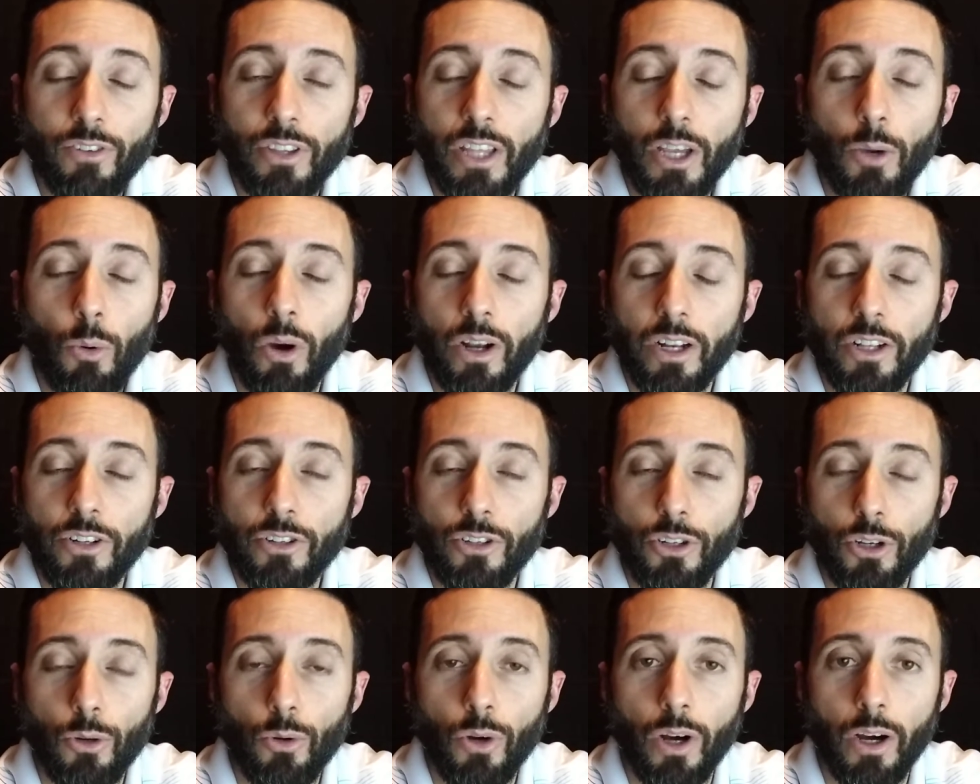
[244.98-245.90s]
they want to
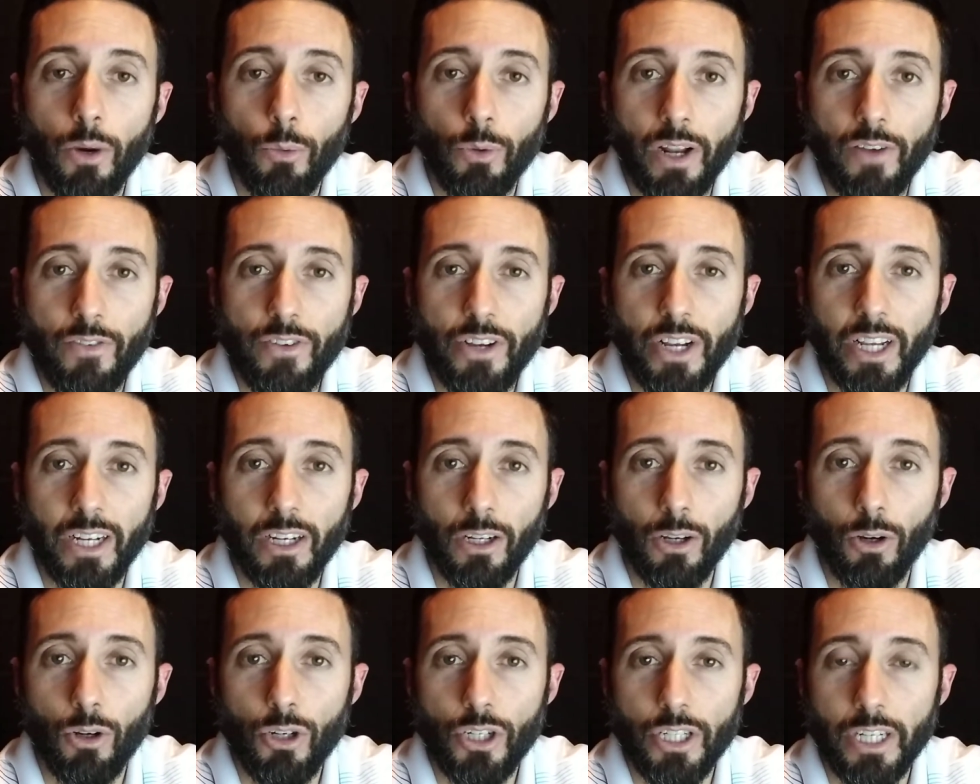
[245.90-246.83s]
do, whatever you can
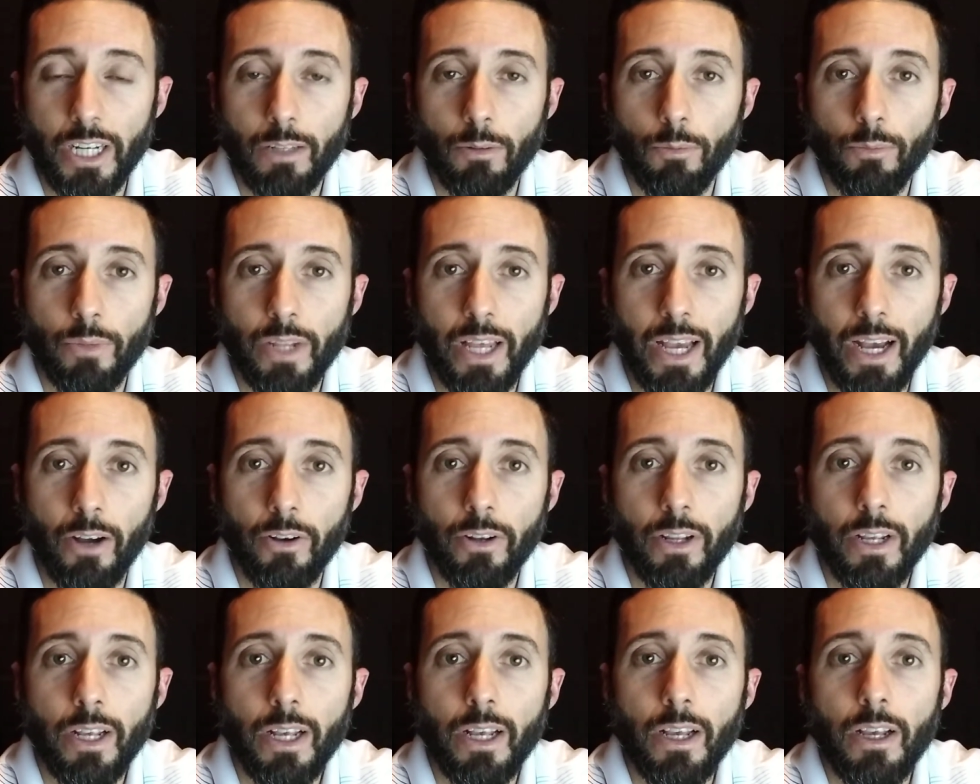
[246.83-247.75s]
negotiate them down.
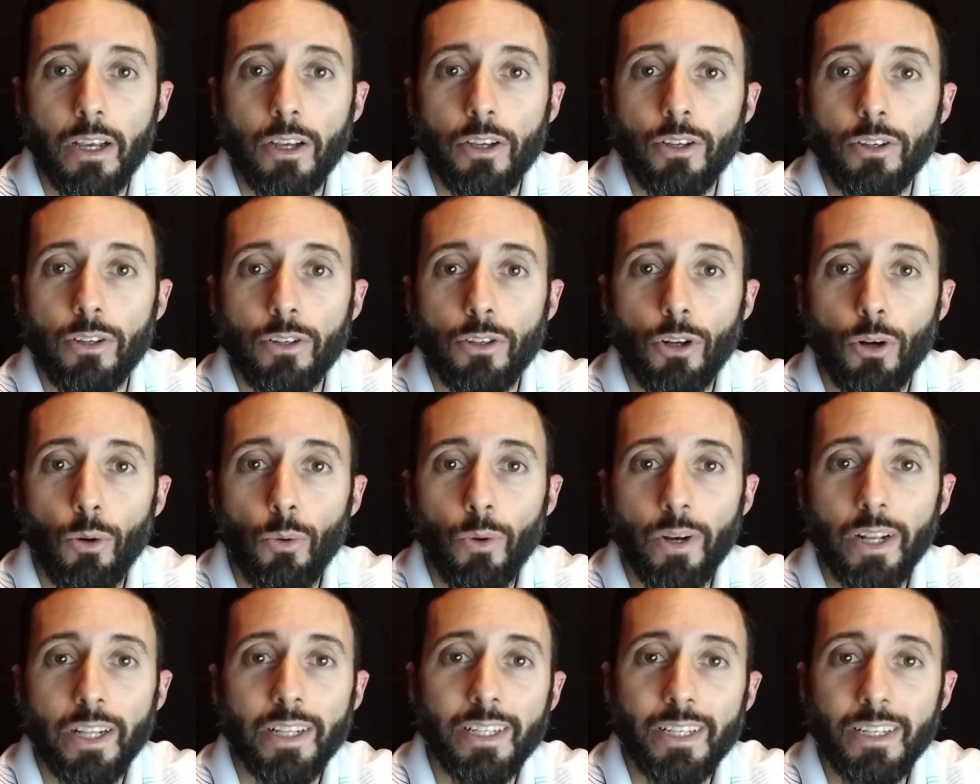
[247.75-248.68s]
You don't
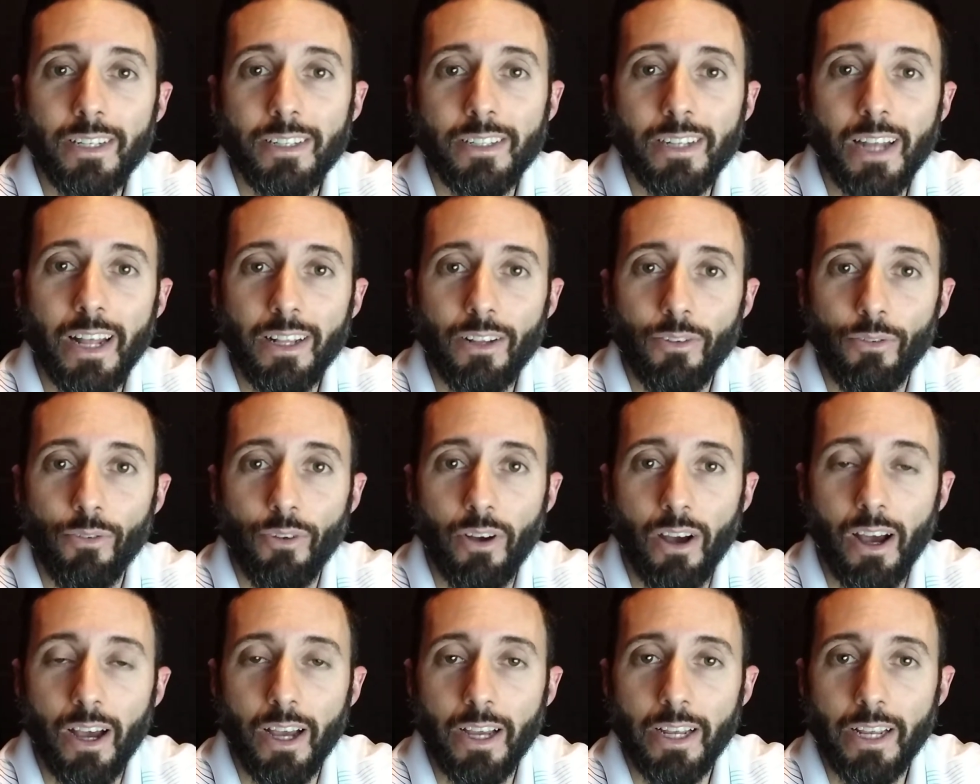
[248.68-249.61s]
want to
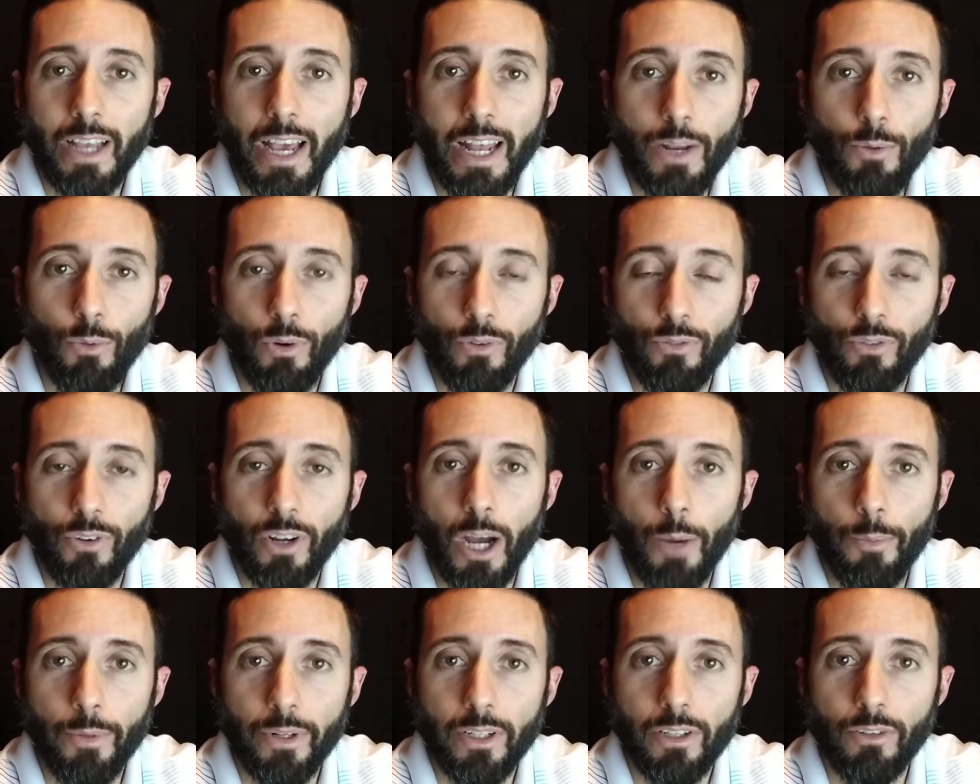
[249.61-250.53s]
disincentivize anyone from
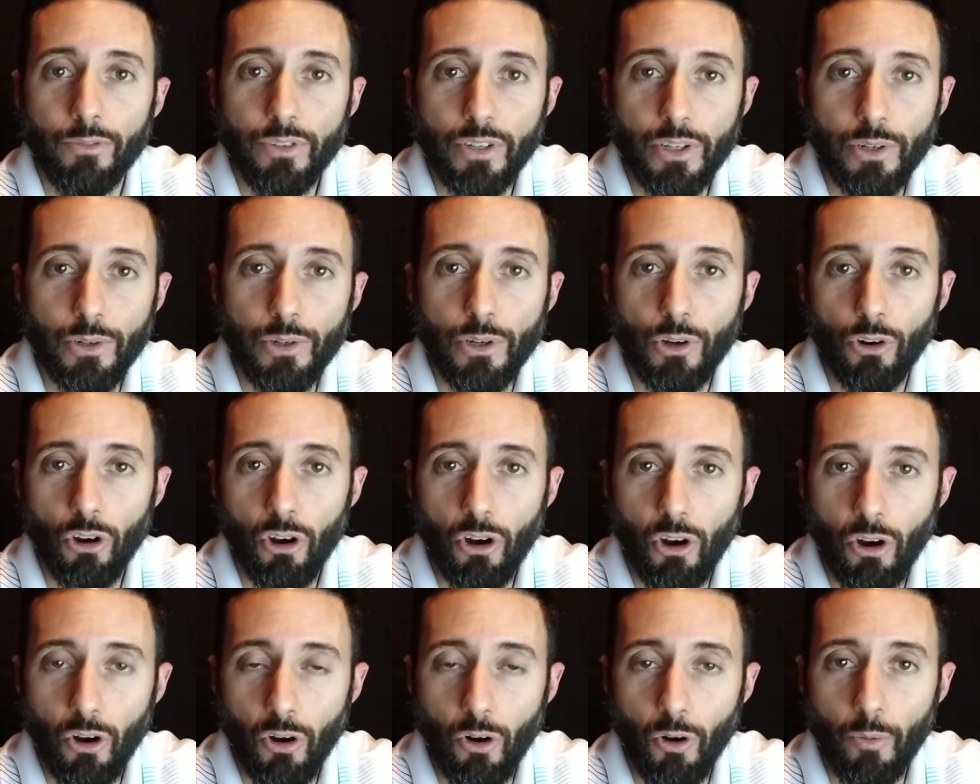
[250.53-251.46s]
coming to view your
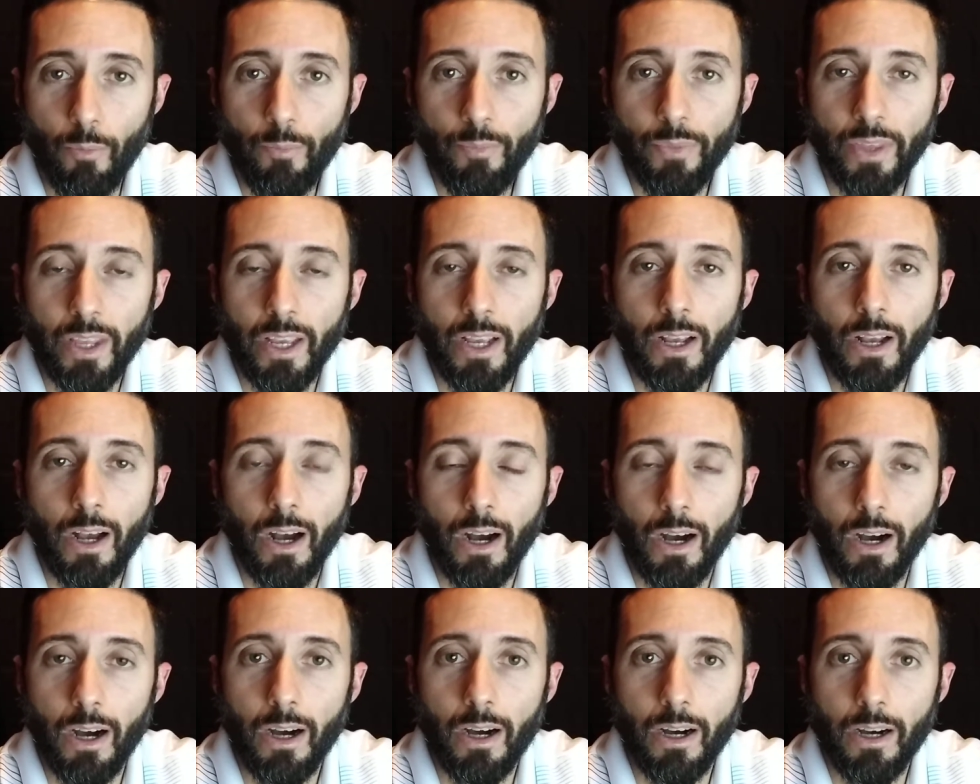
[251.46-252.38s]
home
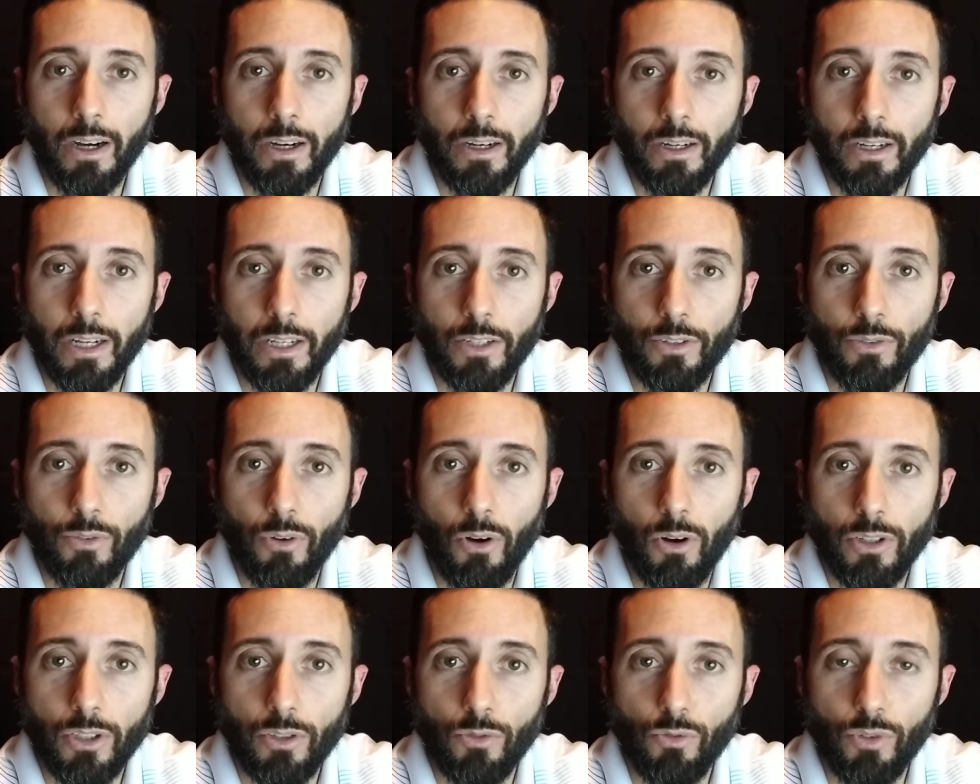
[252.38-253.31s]
as
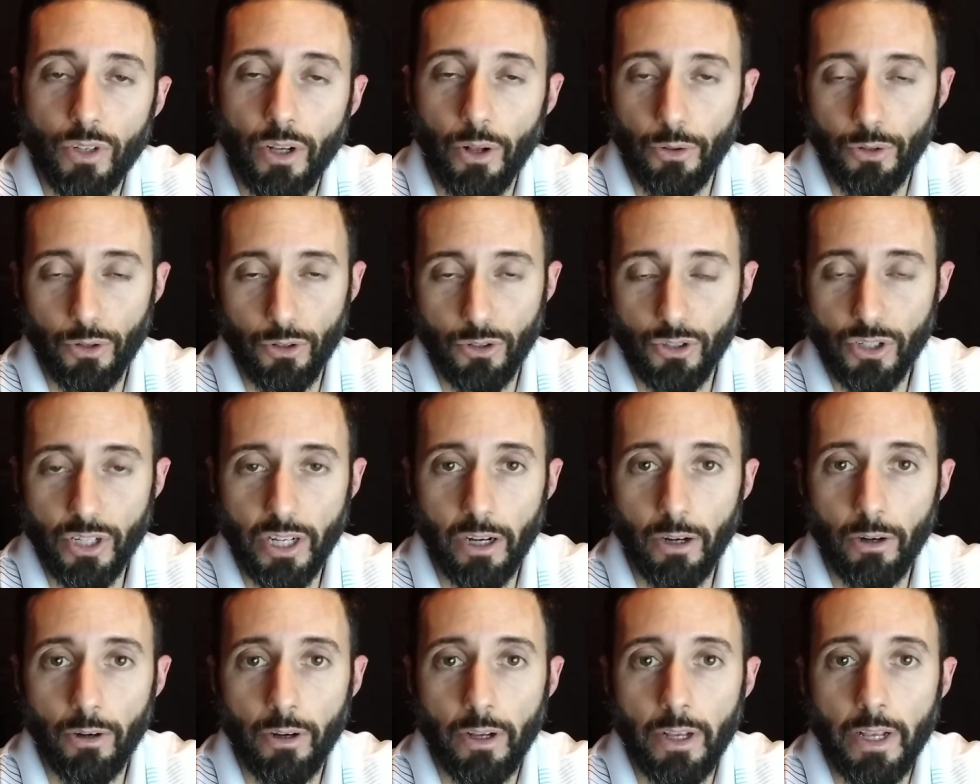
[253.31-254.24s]
far as the realtors
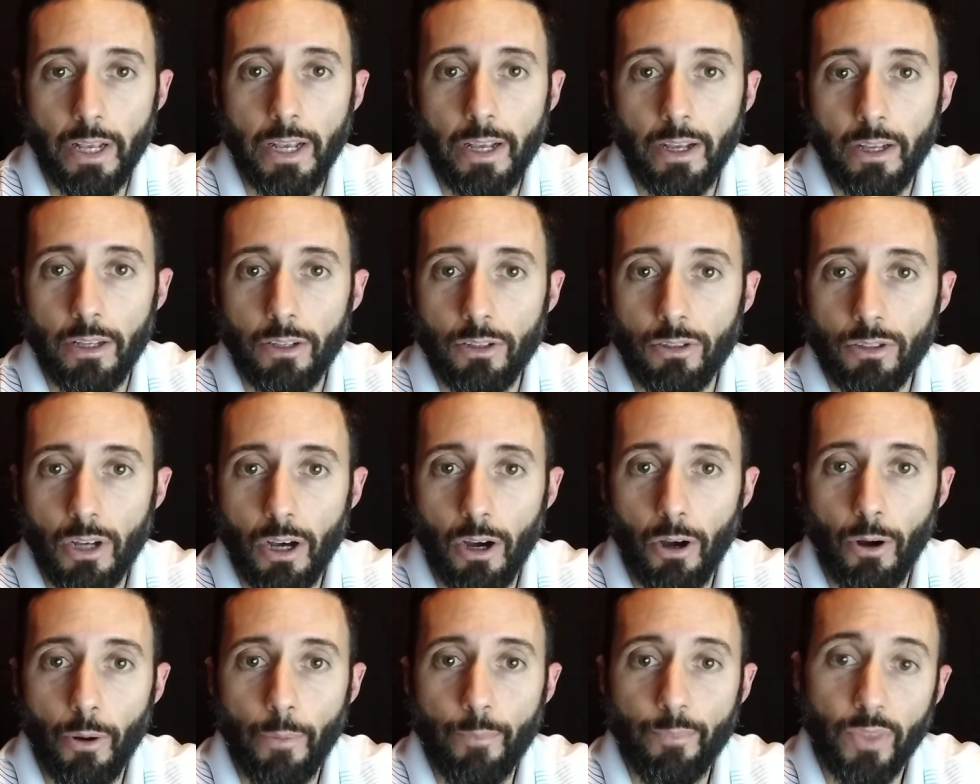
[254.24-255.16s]
go.
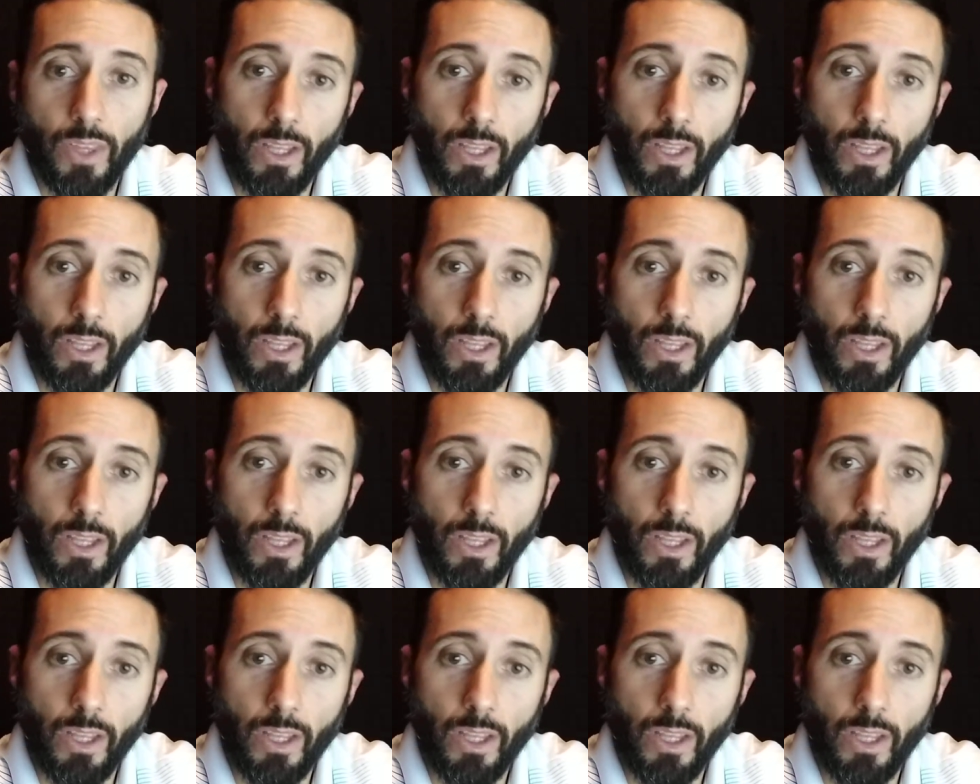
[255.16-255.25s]
So